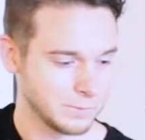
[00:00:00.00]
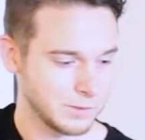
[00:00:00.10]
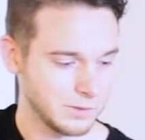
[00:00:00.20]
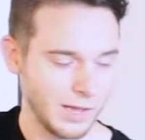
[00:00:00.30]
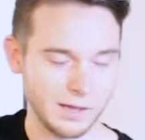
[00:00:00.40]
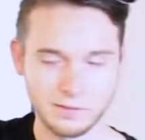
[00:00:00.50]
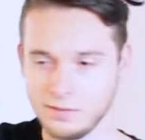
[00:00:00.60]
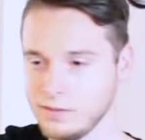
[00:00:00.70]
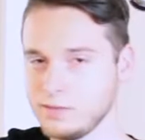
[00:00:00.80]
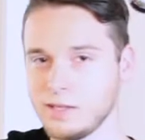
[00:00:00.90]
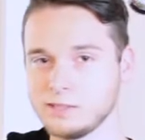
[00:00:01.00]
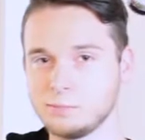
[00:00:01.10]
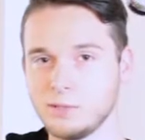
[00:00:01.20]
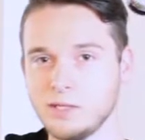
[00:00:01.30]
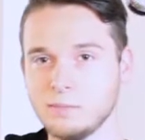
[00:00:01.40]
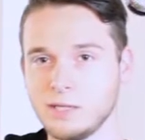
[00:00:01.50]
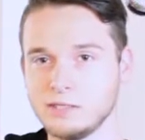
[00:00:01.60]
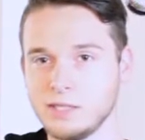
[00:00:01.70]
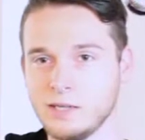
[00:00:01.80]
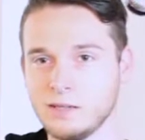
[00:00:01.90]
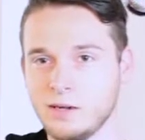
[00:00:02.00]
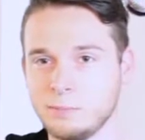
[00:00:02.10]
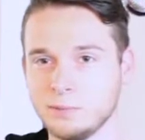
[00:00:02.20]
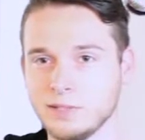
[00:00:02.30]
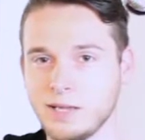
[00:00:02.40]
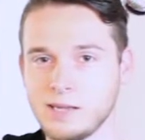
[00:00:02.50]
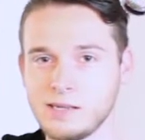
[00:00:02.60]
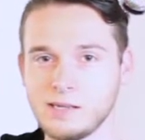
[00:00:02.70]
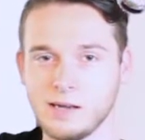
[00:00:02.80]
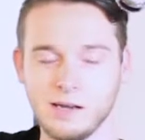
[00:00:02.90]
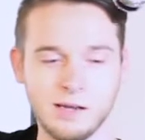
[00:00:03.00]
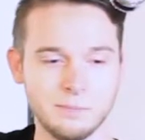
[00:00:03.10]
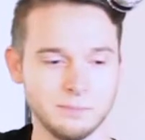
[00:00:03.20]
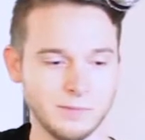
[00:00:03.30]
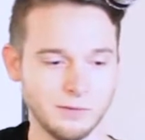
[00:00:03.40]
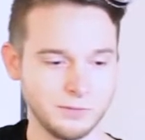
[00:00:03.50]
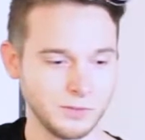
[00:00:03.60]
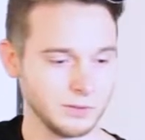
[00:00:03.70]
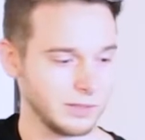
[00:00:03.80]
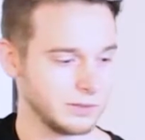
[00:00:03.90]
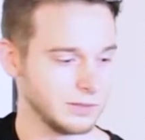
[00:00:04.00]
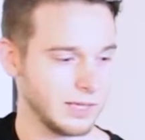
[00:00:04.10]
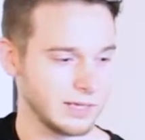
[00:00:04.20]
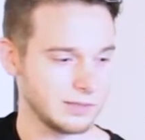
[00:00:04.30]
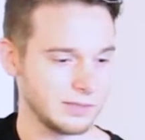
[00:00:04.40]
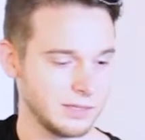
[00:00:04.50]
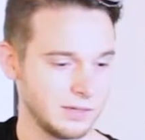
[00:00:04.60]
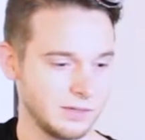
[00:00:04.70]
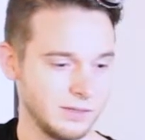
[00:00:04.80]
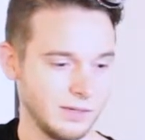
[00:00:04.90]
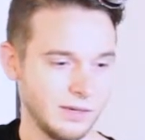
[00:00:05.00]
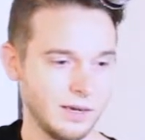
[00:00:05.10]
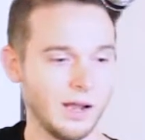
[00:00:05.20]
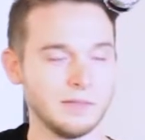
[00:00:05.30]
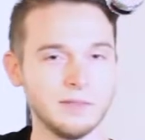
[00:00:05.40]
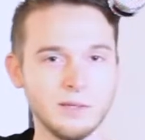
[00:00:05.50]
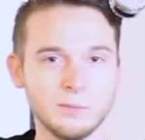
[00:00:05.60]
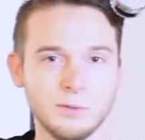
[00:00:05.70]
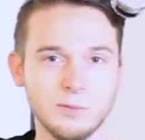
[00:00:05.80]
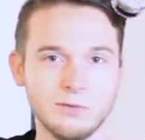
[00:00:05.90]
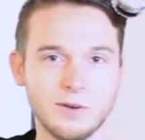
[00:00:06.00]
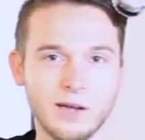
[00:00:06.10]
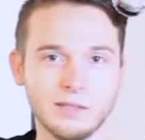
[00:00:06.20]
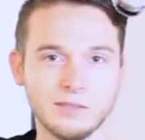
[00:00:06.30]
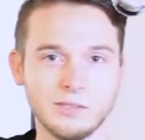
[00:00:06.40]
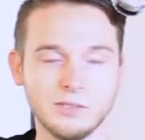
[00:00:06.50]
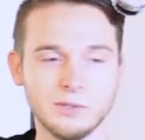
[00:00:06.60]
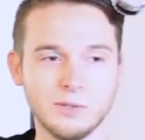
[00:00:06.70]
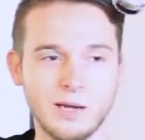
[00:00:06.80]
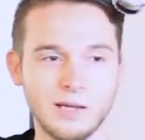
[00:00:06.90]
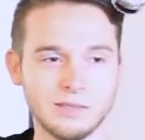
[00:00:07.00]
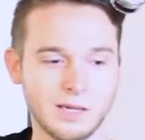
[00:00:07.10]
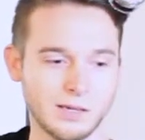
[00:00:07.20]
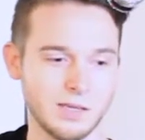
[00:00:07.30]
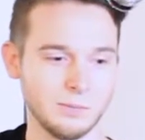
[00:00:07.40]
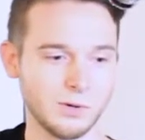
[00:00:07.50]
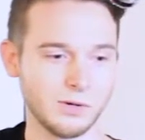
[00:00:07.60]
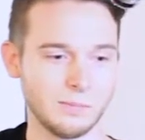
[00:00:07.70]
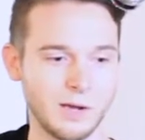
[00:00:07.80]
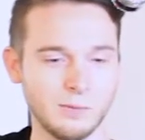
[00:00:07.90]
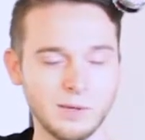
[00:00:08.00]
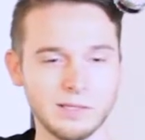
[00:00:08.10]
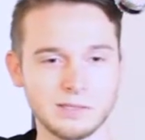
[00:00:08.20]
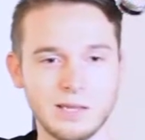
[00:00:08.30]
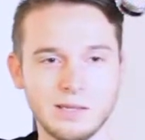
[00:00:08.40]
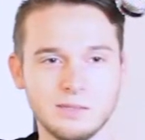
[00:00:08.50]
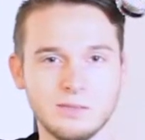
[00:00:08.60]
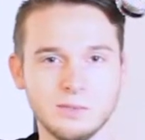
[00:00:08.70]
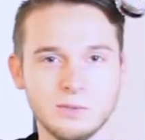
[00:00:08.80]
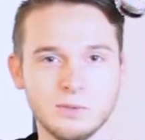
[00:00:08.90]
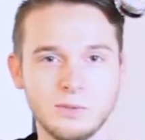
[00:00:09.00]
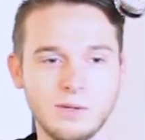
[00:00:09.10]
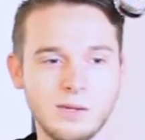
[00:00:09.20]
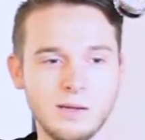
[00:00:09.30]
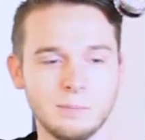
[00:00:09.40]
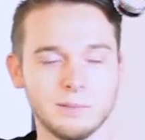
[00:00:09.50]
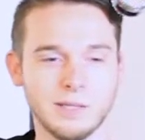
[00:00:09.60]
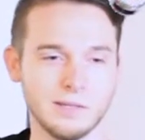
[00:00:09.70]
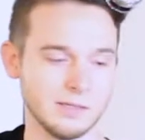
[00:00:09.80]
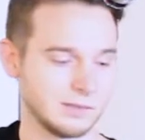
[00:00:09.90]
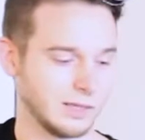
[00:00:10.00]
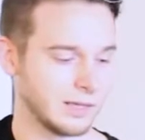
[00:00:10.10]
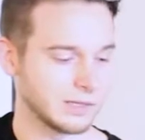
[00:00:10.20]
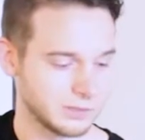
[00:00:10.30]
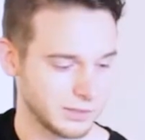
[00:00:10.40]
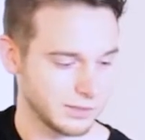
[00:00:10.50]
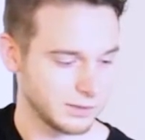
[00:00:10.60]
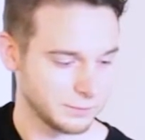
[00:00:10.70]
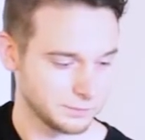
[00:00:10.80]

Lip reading: So yeah, I think that's pretty much it. I'll play a few little licks here, and then we'll move on to talking more about what it's like to play this electric.